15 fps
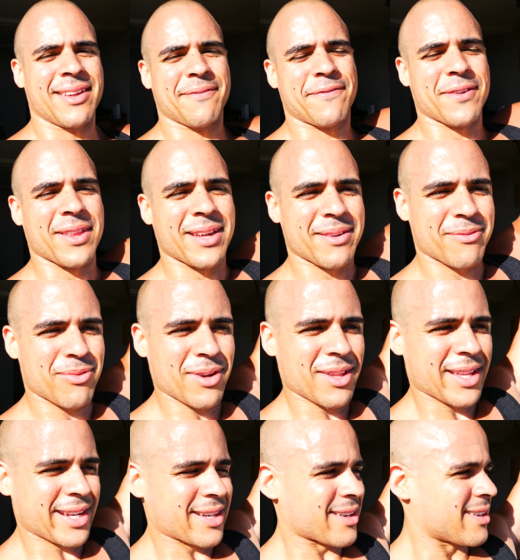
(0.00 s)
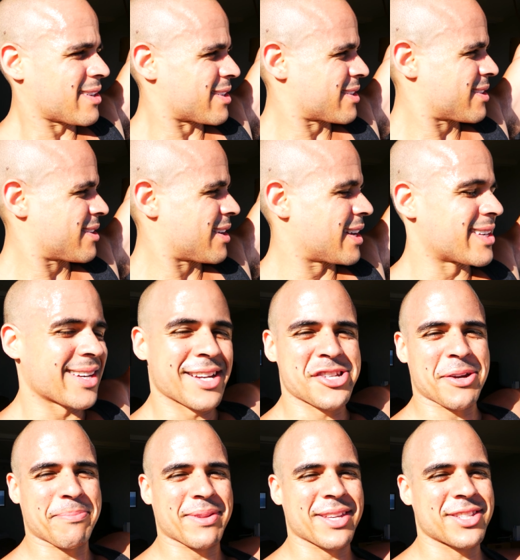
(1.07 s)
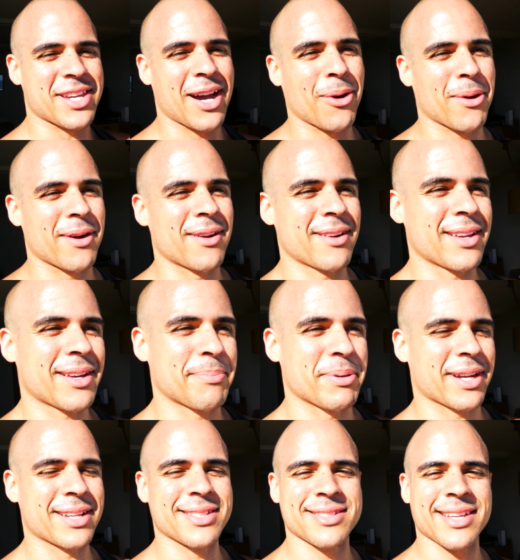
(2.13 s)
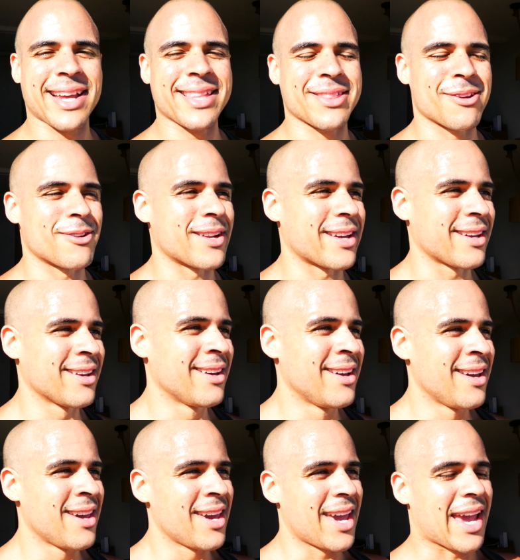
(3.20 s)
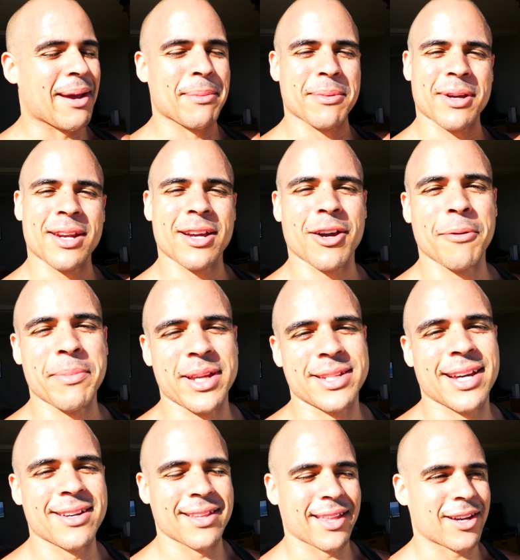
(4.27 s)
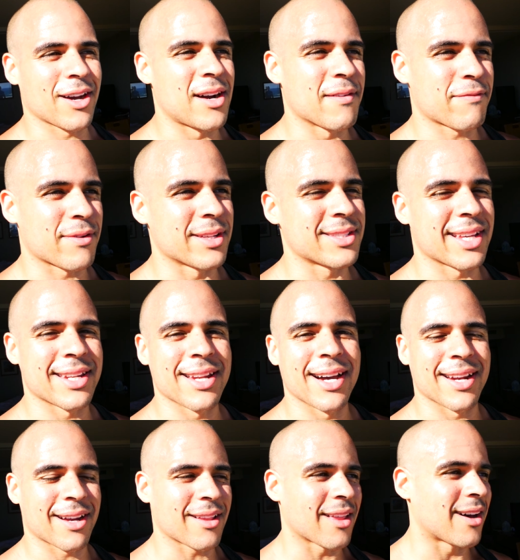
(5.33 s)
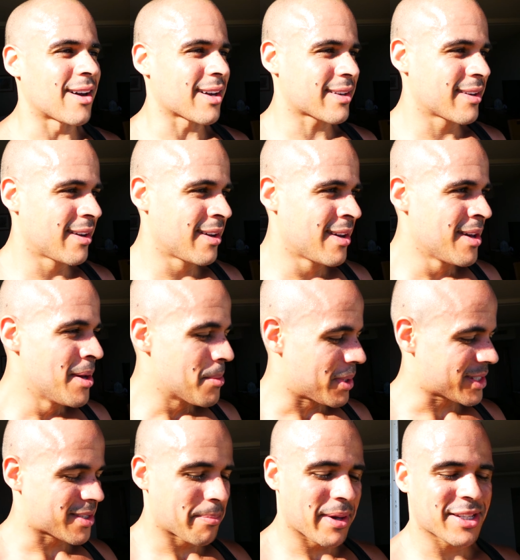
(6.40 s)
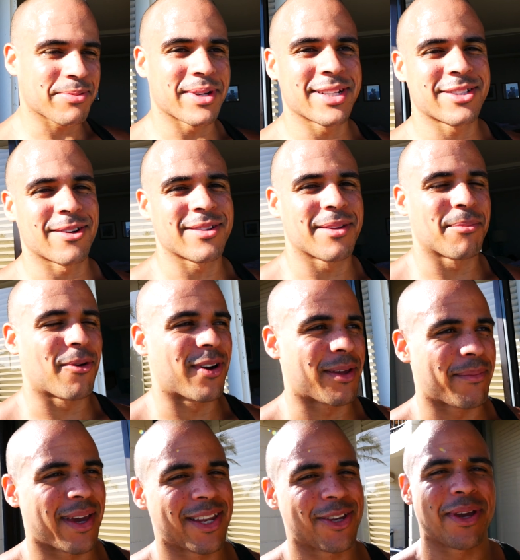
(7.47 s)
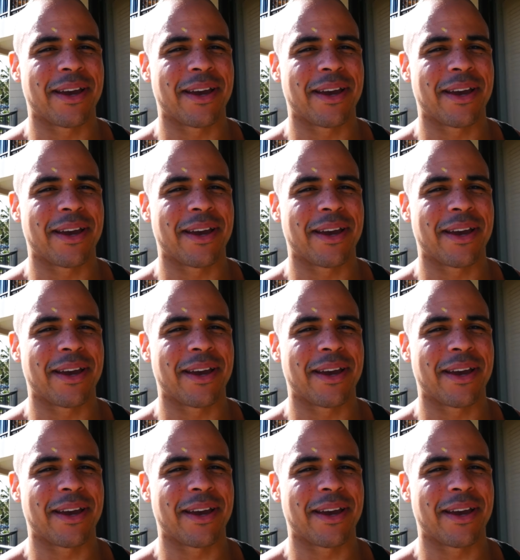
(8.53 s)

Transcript: Feeling really good. I need to jump in the shower because it's eight thirty and we're gonna go meet down in the conference at nine o'clock. That's the best way to start the morning, man.